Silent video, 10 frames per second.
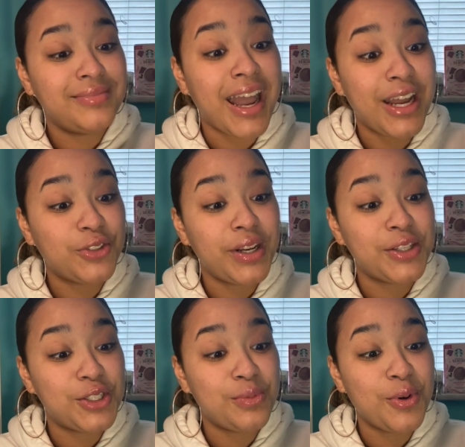Hydrate
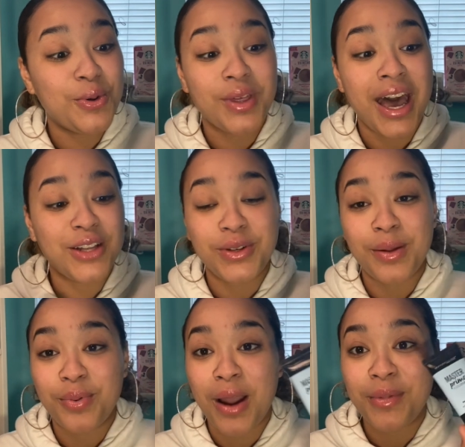and Smooth
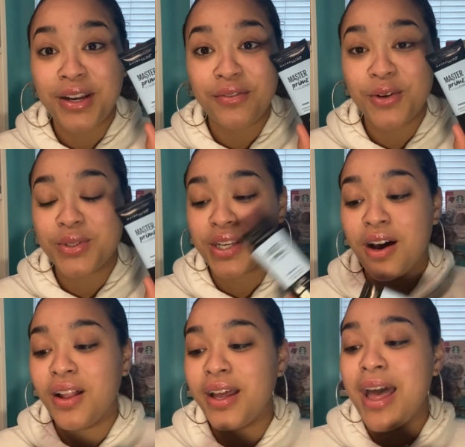Hydrating Primer, I never know what to
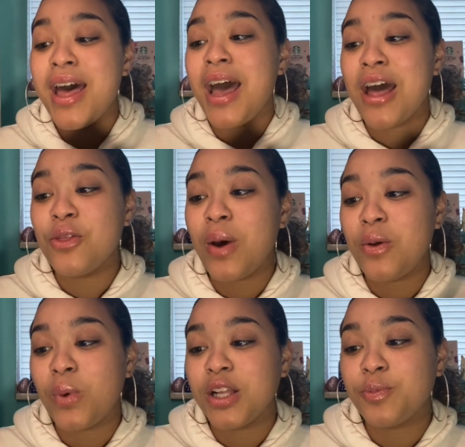call it, and the Wet
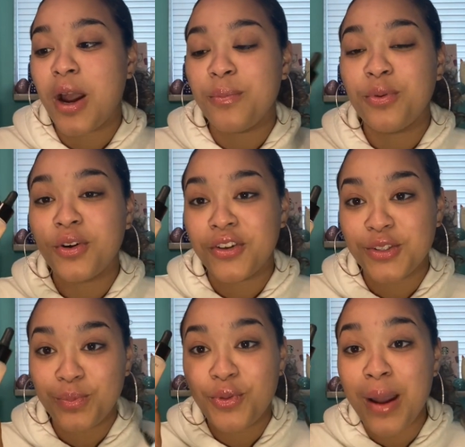n Wild Prime
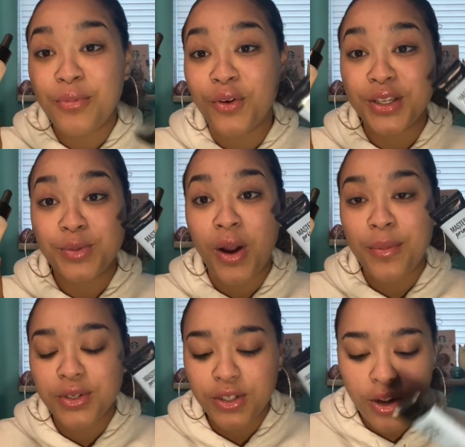Focus
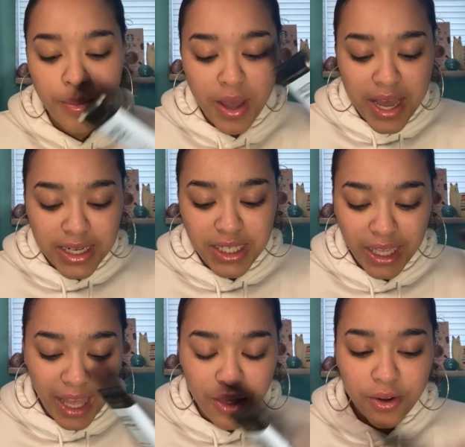Primer Serum
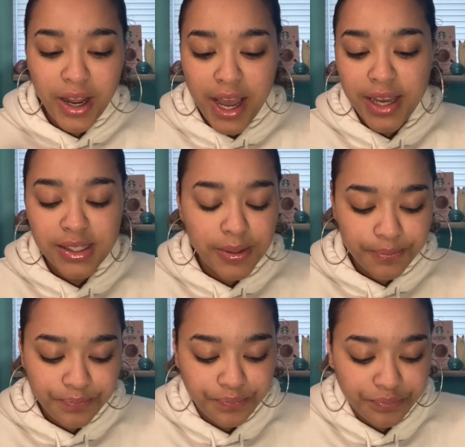together, guys.
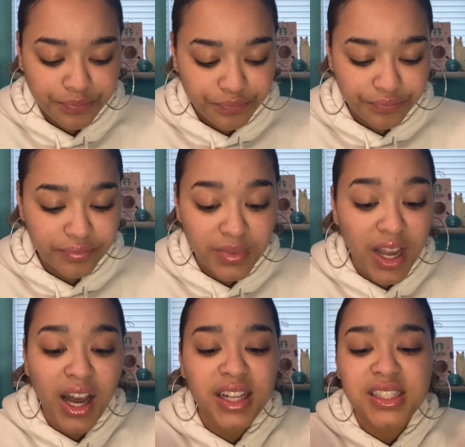
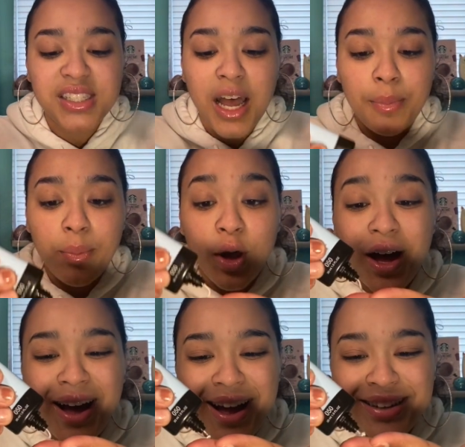Unstoppable.
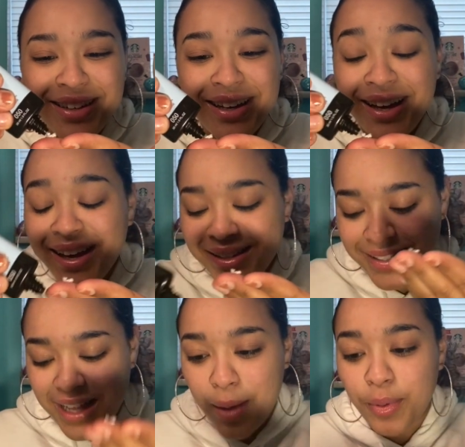
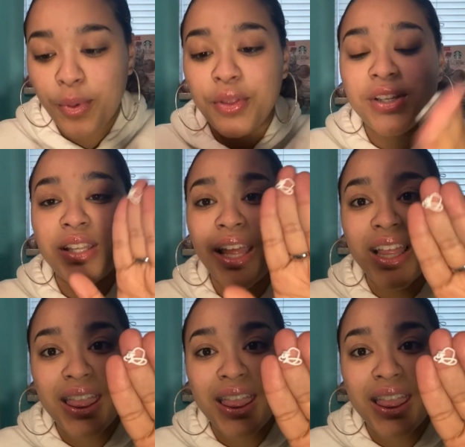This like